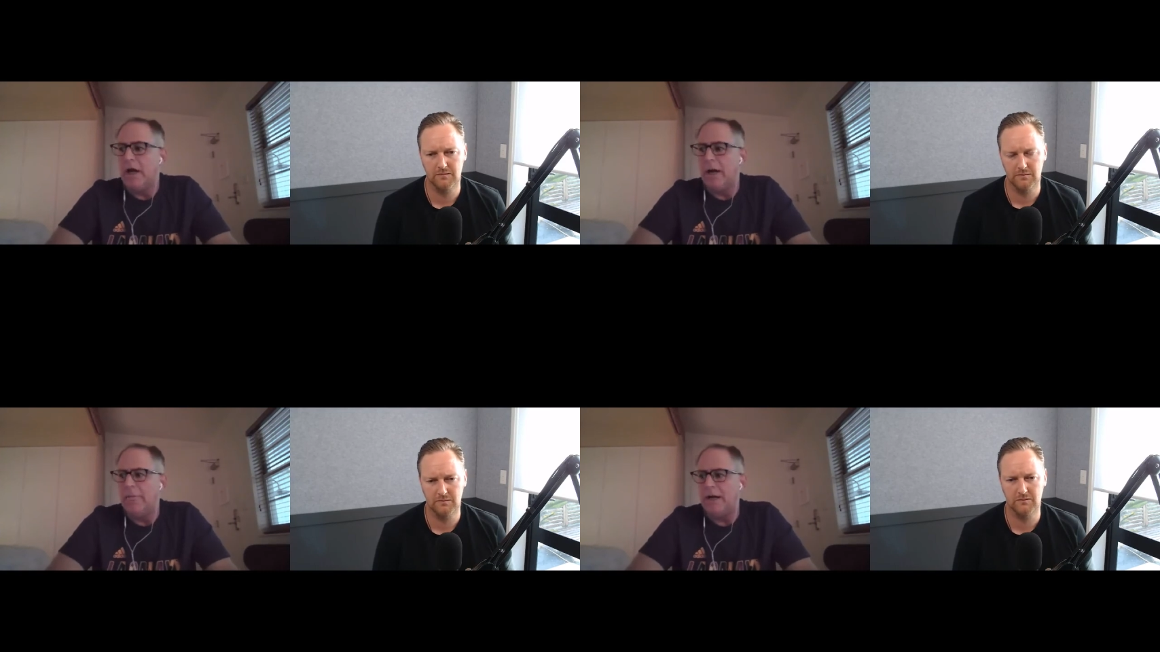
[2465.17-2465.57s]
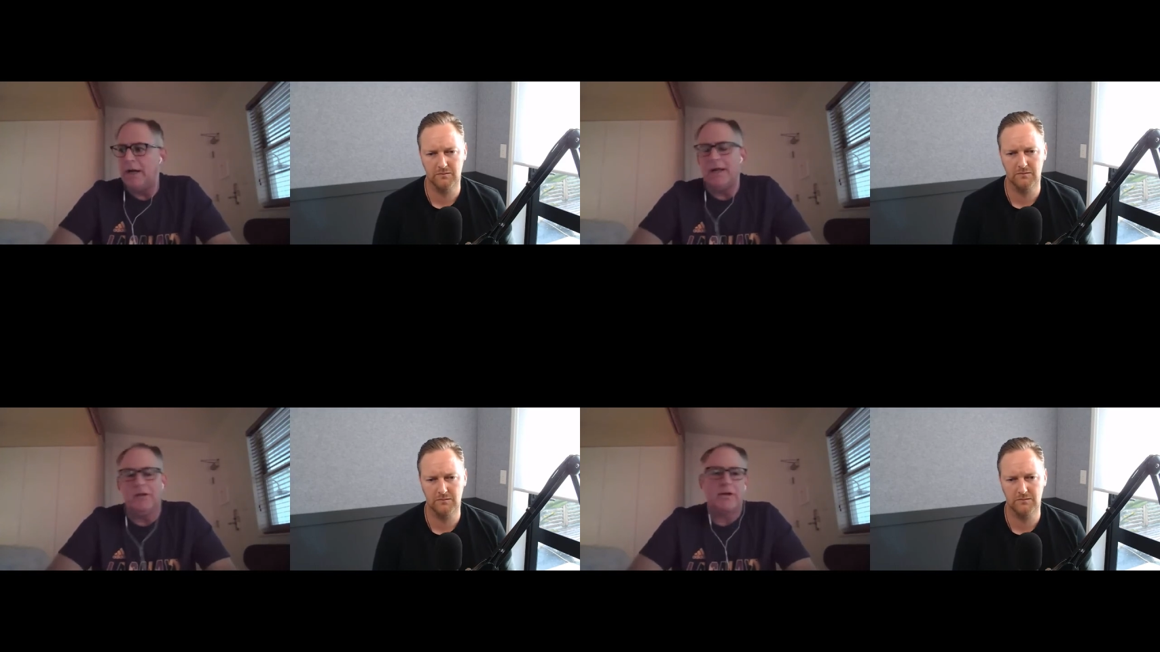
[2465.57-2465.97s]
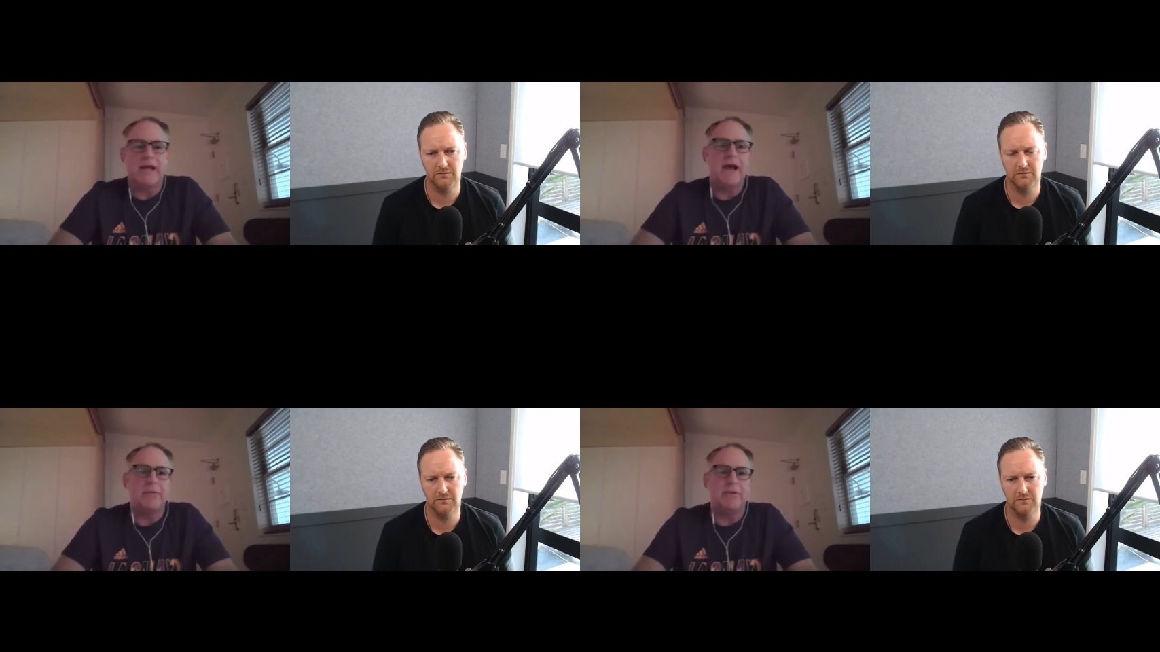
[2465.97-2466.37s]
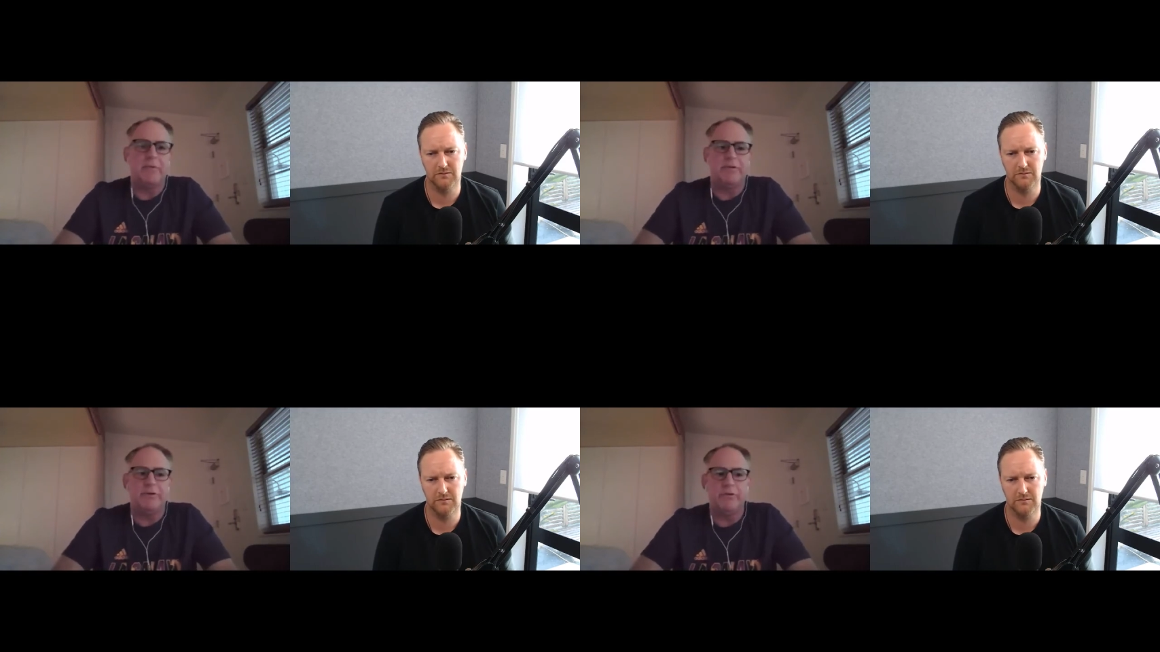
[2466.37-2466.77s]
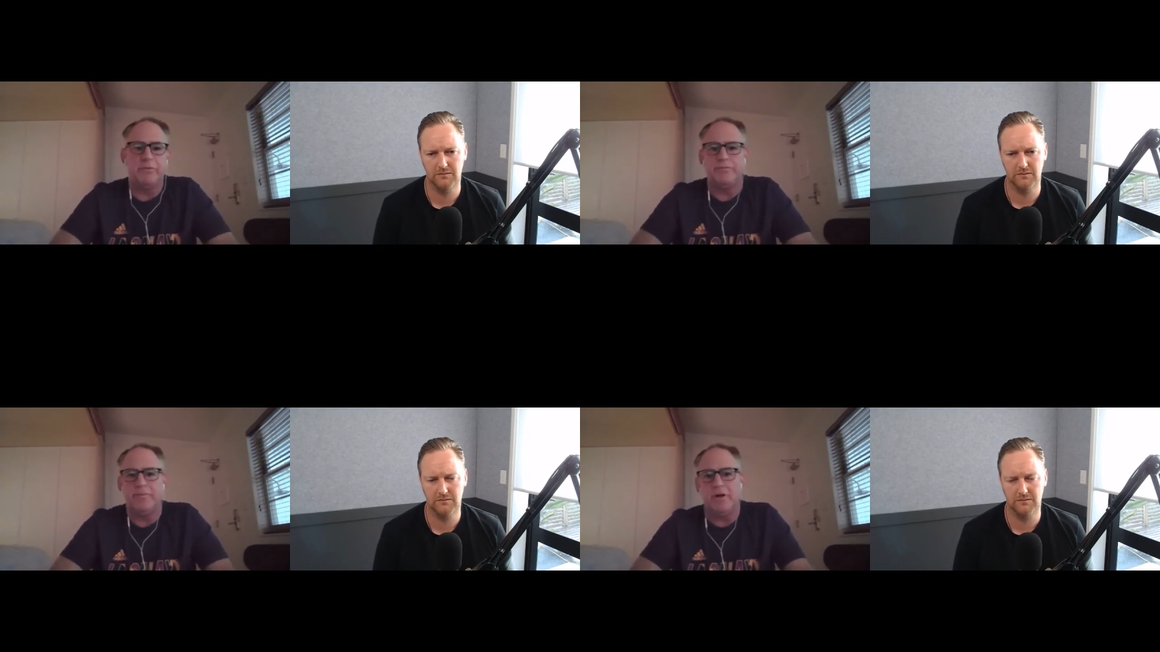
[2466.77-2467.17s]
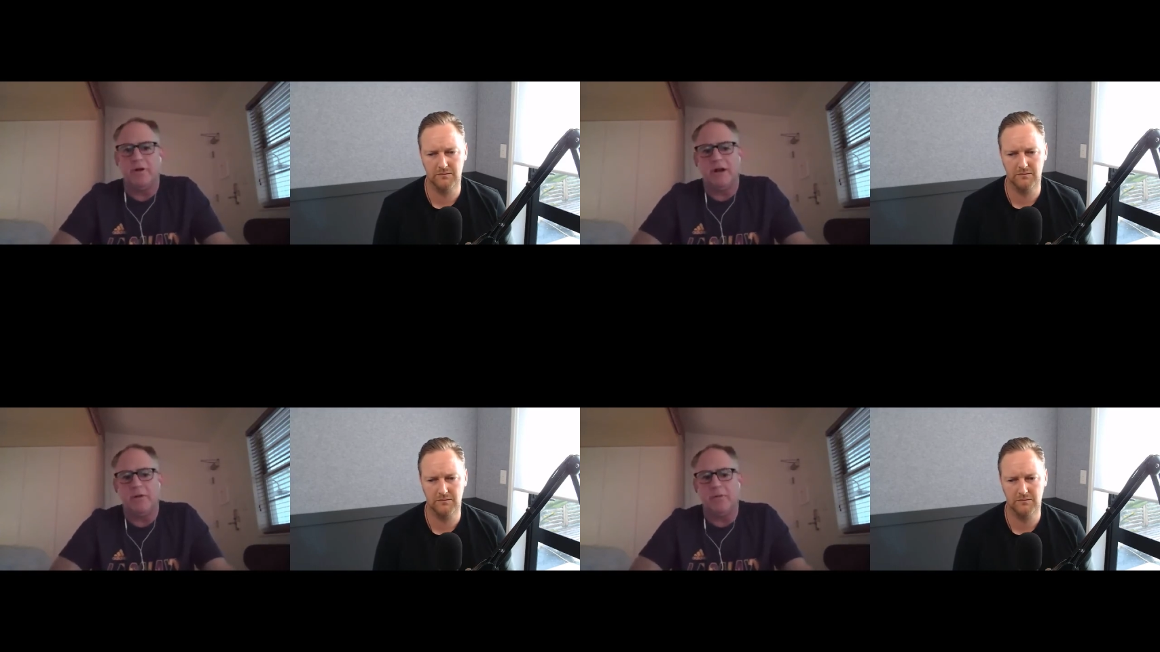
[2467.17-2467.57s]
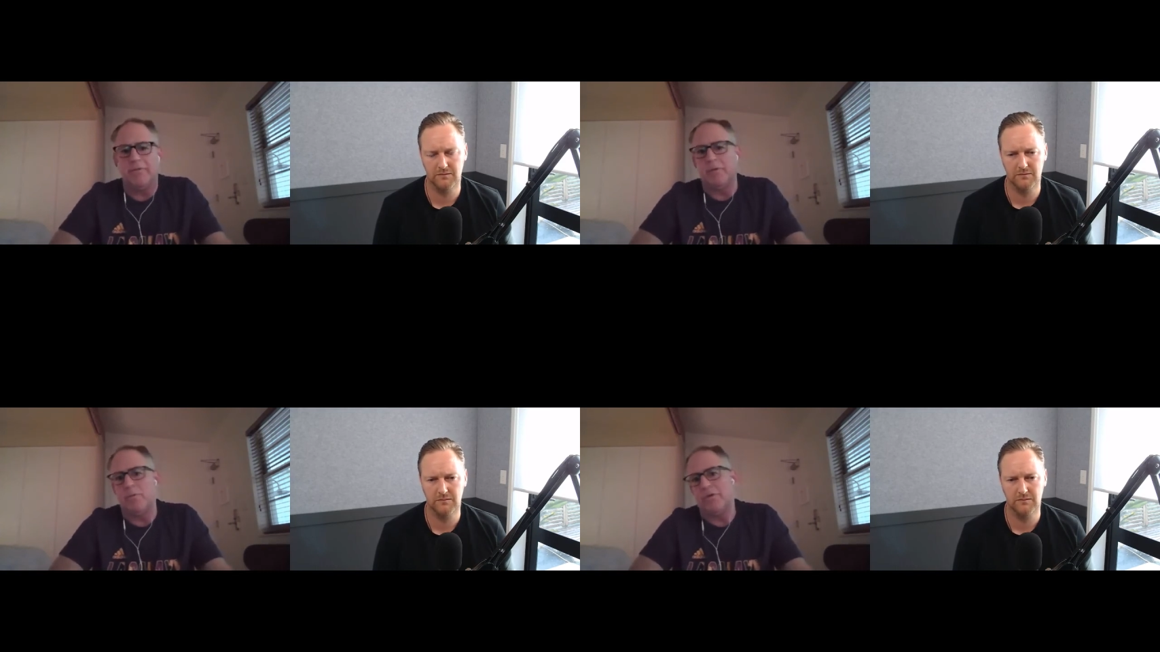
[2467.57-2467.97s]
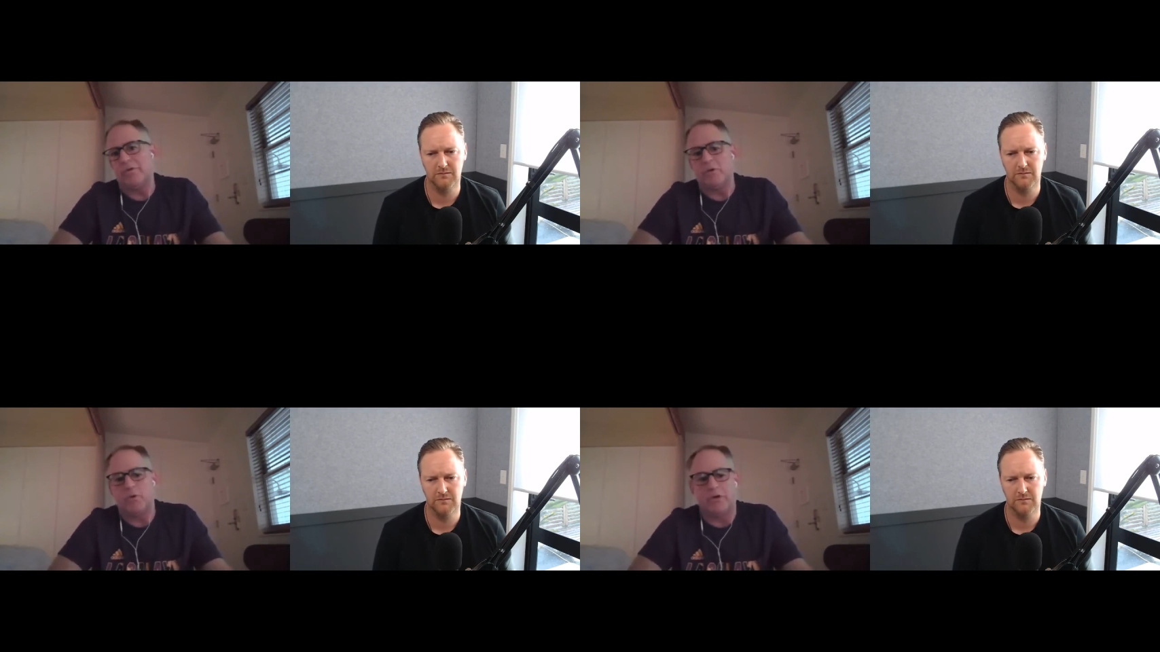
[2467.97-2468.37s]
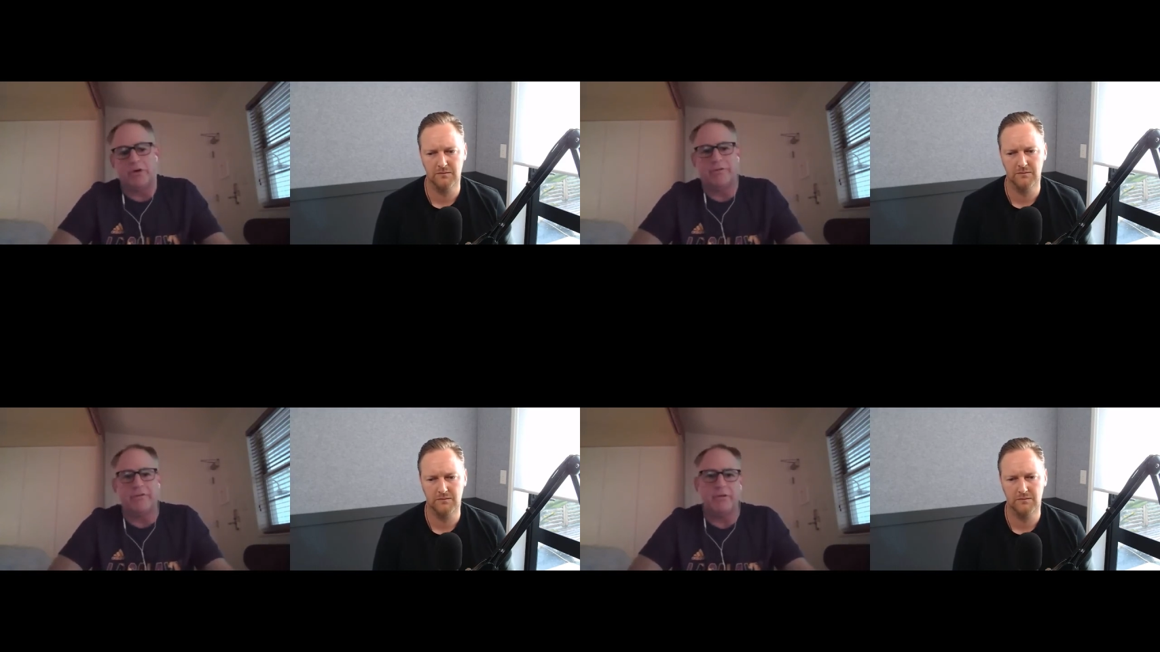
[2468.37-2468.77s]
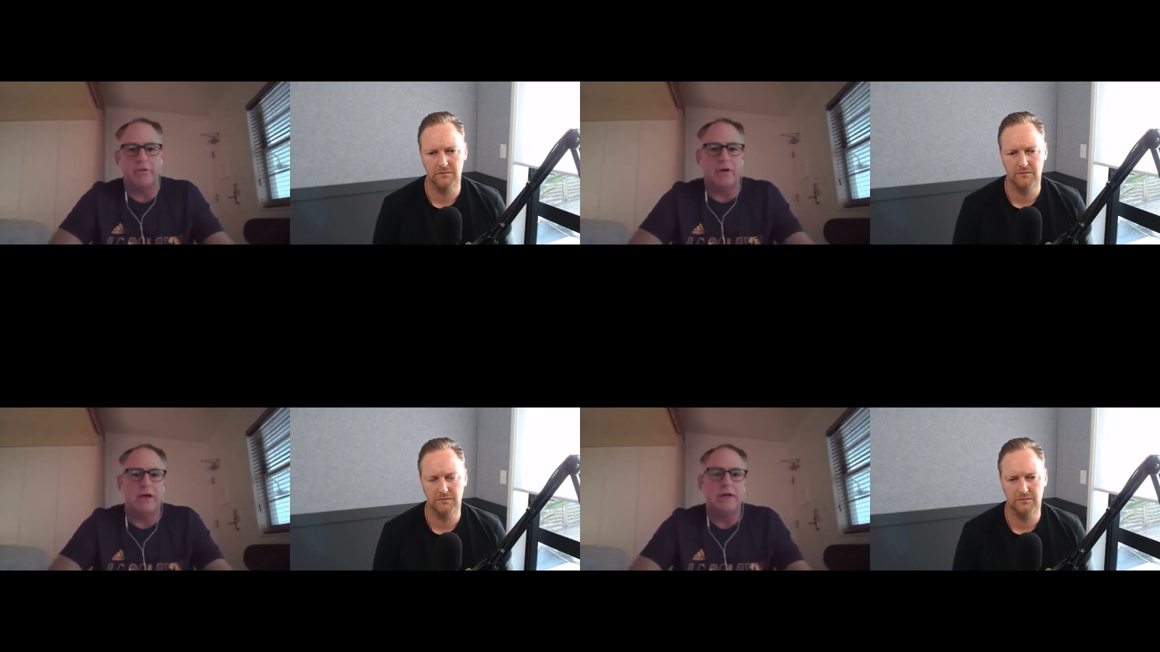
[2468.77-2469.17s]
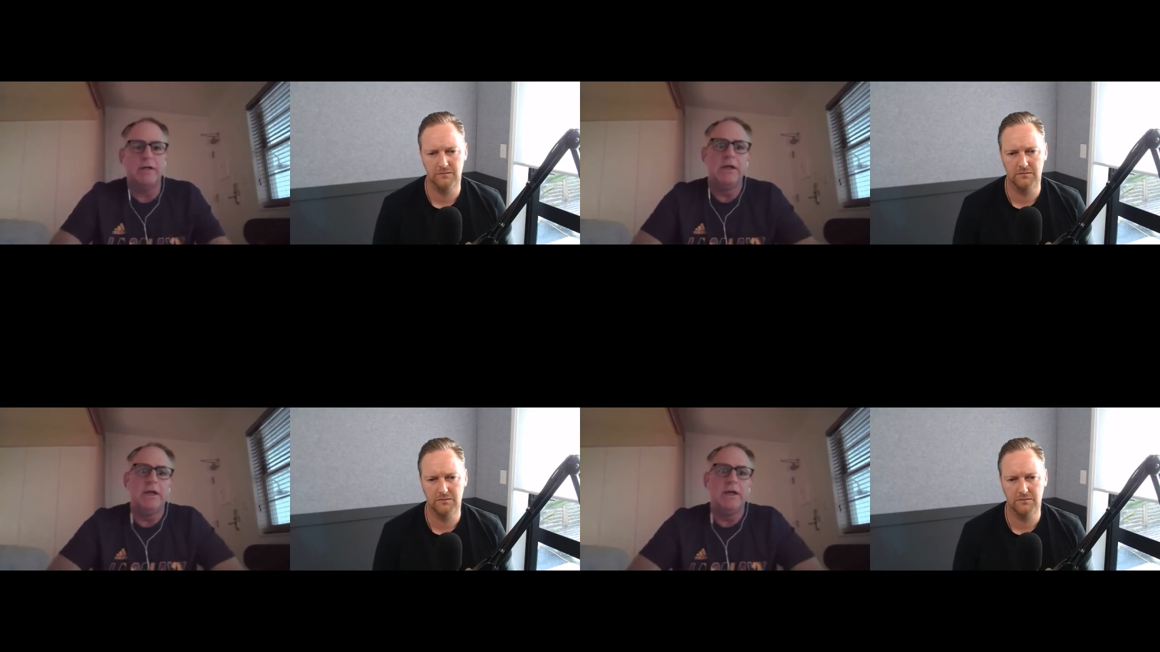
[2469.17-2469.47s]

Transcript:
Speaker 1: Um, and in Halo Academy, we do you know anywhere between once a quarter to uh,